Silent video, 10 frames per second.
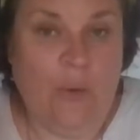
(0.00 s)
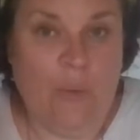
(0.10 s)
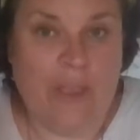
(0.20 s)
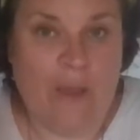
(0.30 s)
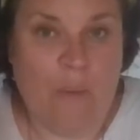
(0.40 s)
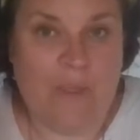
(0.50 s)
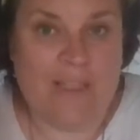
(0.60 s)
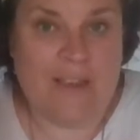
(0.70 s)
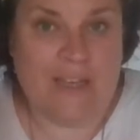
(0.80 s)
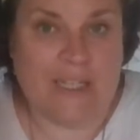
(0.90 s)
get on with
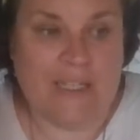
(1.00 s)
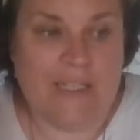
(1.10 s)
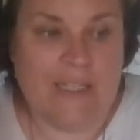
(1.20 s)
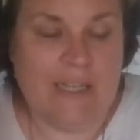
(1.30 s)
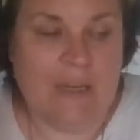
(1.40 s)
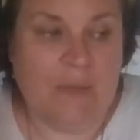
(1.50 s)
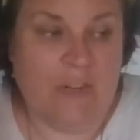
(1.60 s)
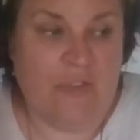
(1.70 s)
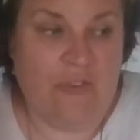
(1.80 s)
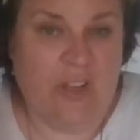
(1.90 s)
that. I'm going to
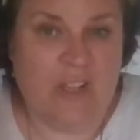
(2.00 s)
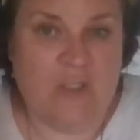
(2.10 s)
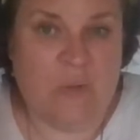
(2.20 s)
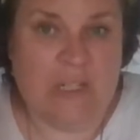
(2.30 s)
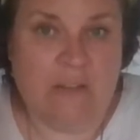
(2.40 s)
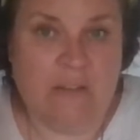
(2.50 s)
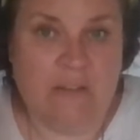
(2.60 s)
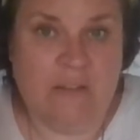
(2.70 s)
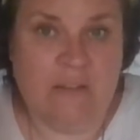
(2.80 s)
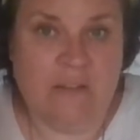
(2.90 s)
have a drink as well
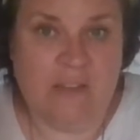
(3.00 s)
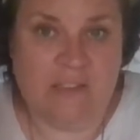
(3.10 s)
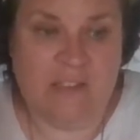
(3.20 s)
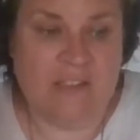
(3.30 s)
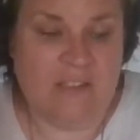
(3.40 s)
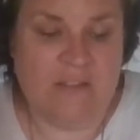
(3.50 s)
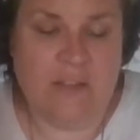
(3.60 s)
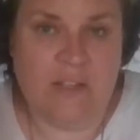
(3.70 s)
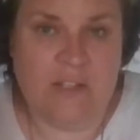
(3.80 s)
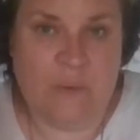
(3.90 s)
because it's
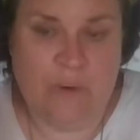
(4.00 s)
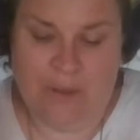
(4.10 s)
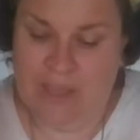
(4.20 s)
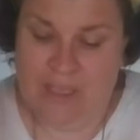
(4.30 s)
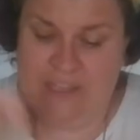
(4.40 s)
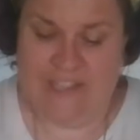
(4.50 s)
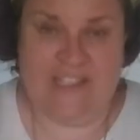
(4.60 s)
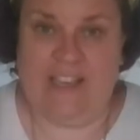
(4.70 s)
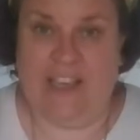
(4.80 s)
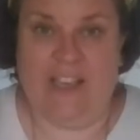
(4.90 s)
thirsty work. This
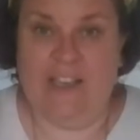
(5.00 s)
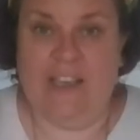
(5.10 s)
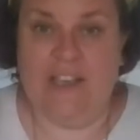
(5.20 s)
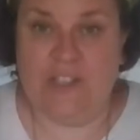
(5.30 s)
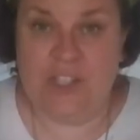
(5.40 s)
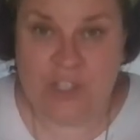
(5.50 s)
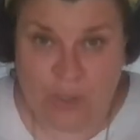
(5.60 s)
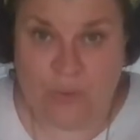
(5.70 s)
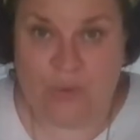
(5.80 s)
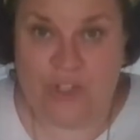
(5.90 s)
thing is
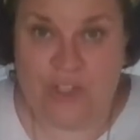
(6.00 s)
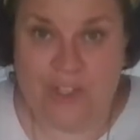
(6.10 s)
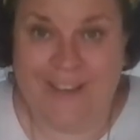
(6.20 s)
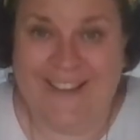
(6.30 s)
huge. I